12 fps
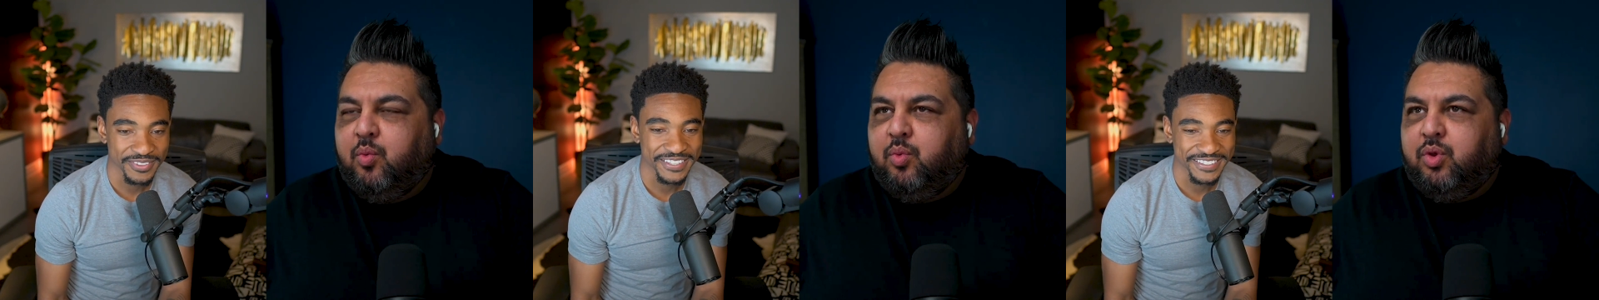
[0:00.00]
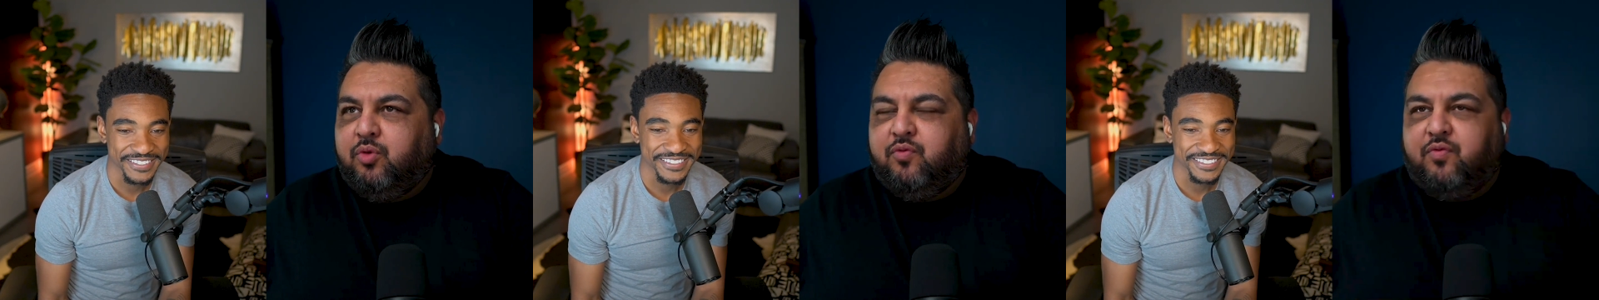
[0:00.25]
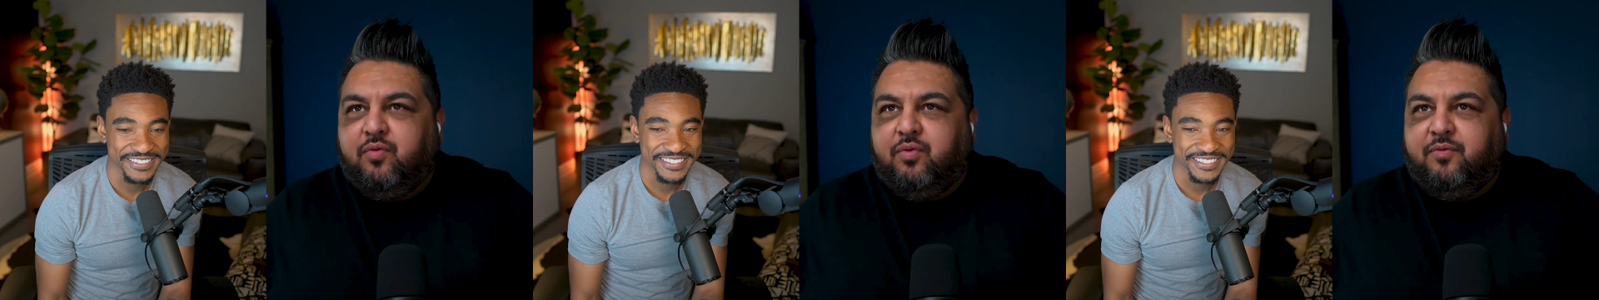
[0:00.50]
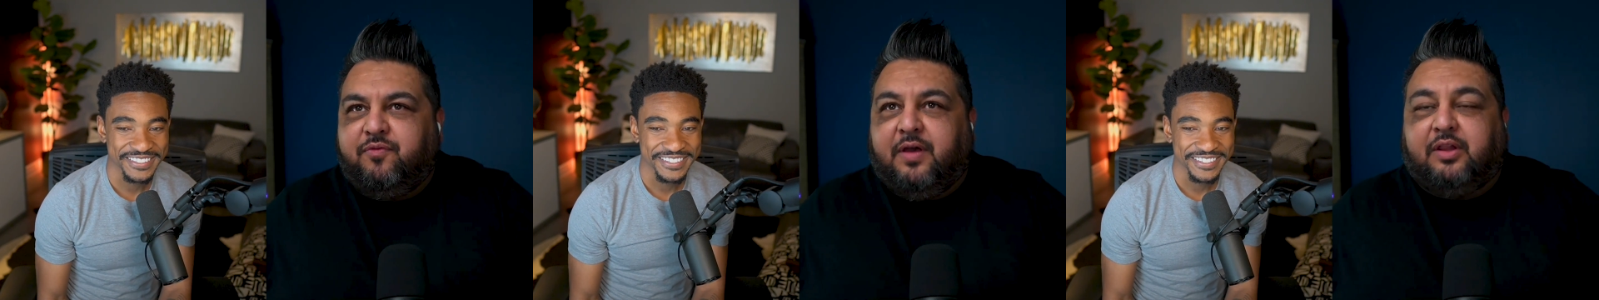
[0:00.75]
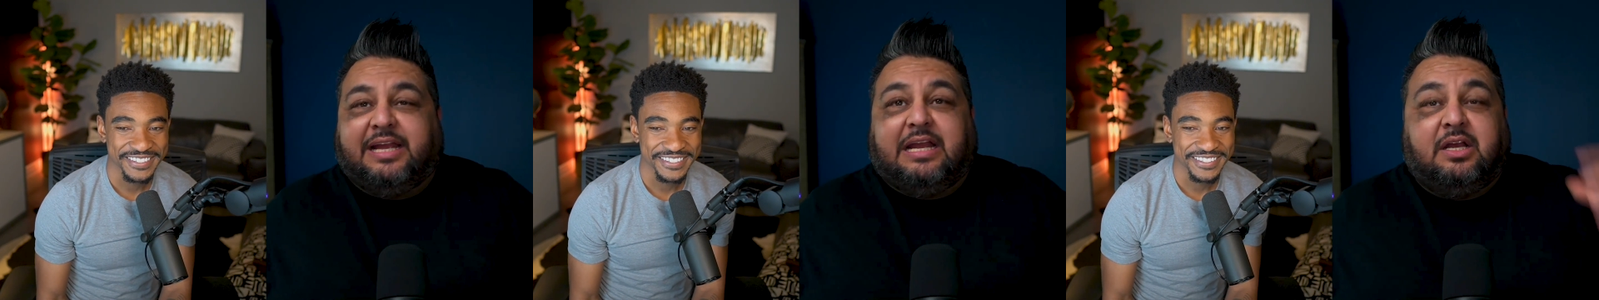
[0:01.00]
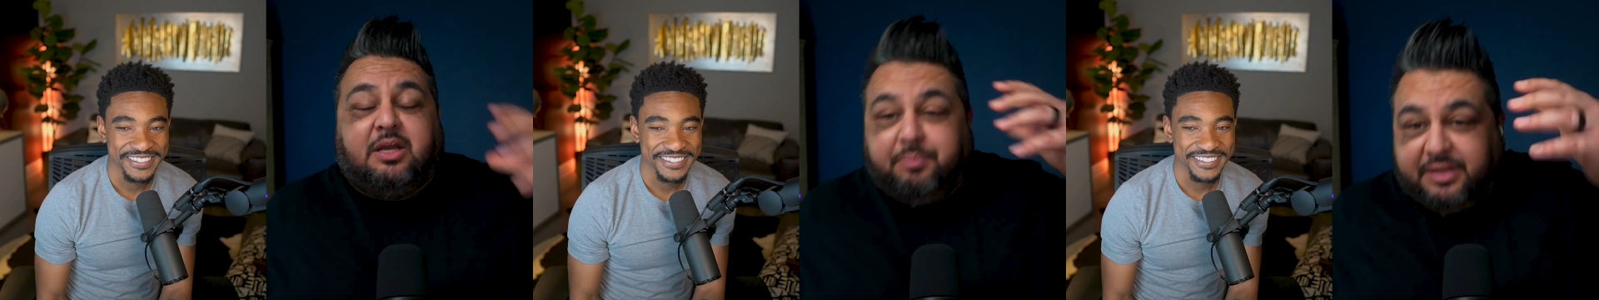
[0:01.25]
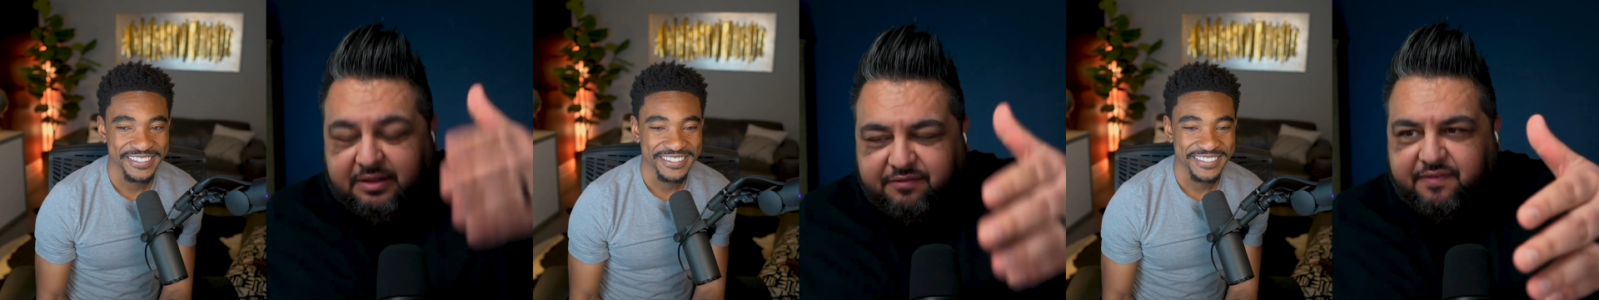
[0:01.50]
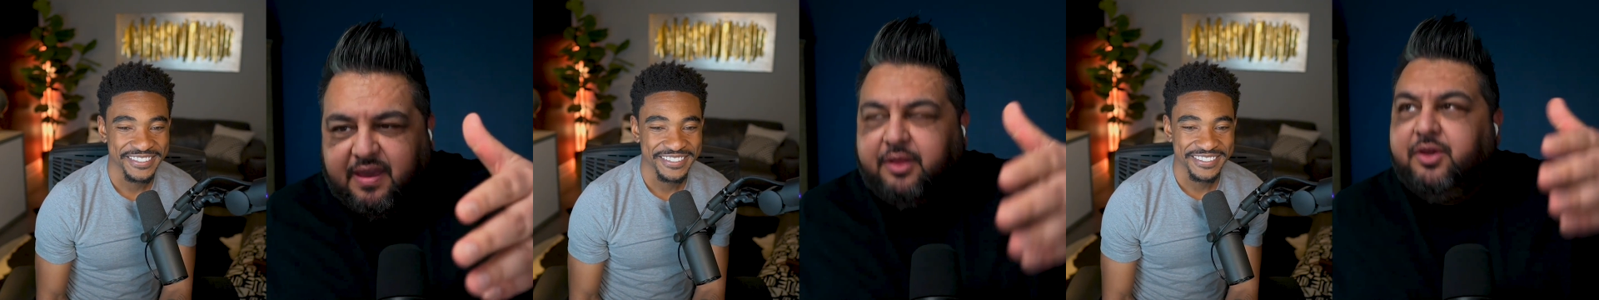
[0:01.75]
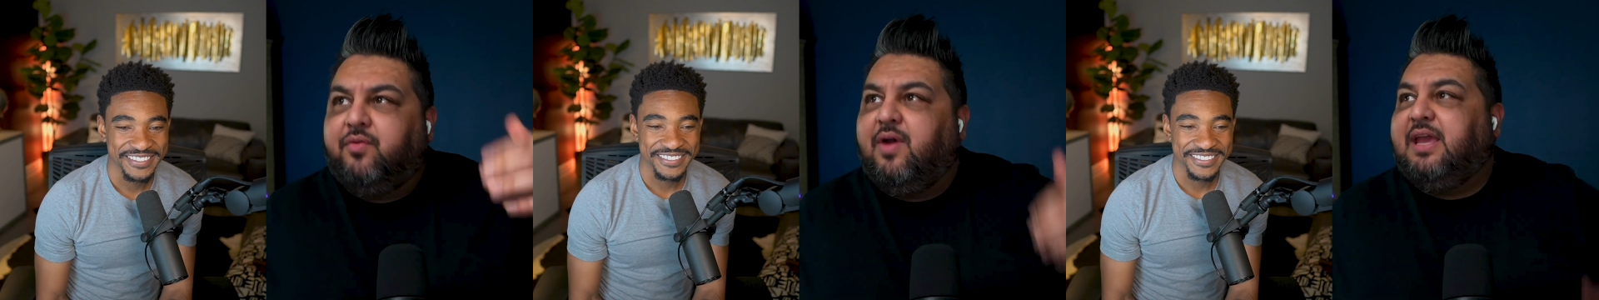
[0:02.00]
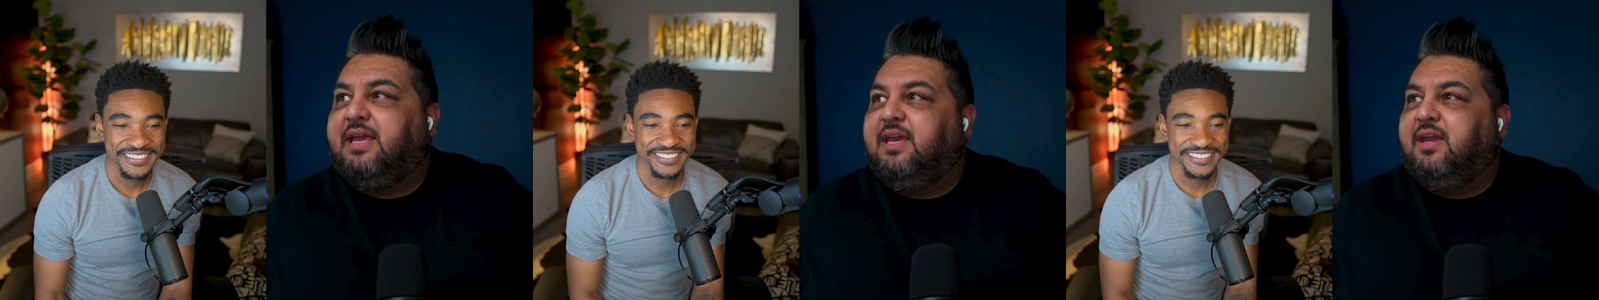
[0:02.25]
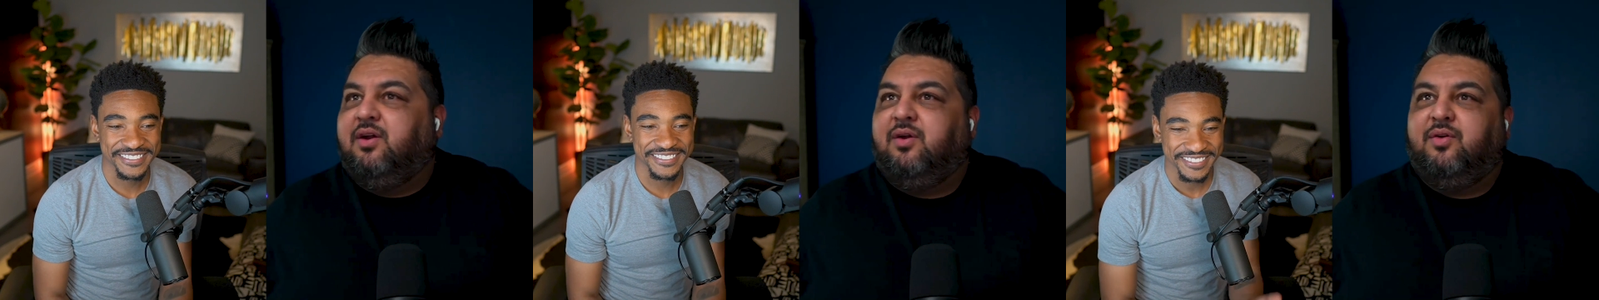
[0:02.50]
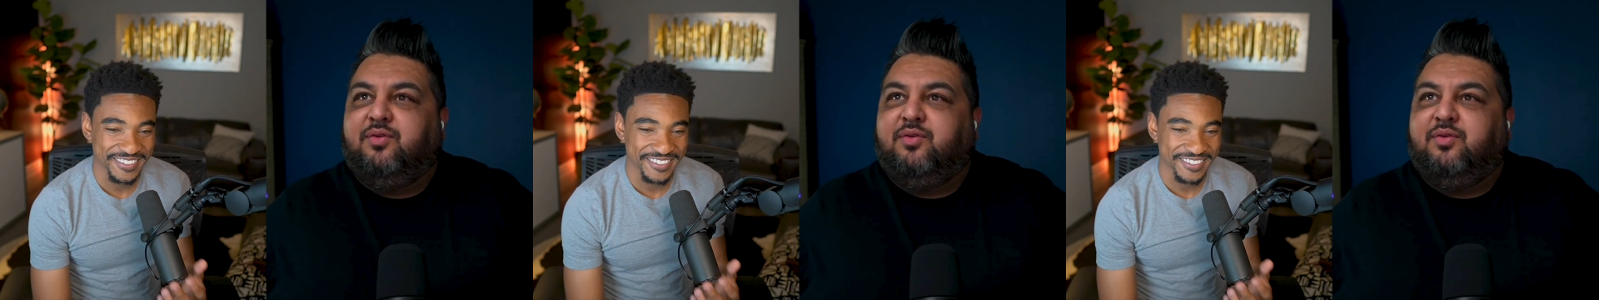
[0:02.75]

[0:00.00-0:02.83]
Speaker 1: You've felt like a complete failure right here.